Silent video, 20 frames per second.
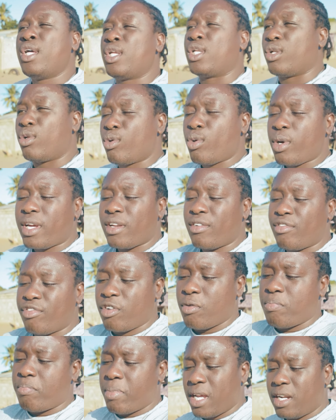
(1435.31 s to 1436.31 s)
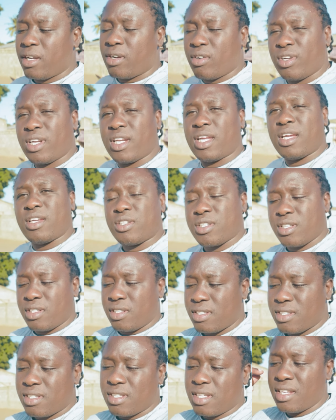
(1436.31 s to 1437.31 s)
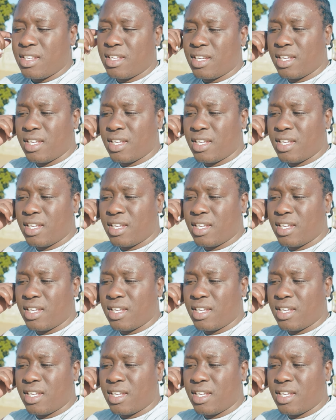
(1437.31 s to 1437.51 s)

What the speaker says: looking for better conditions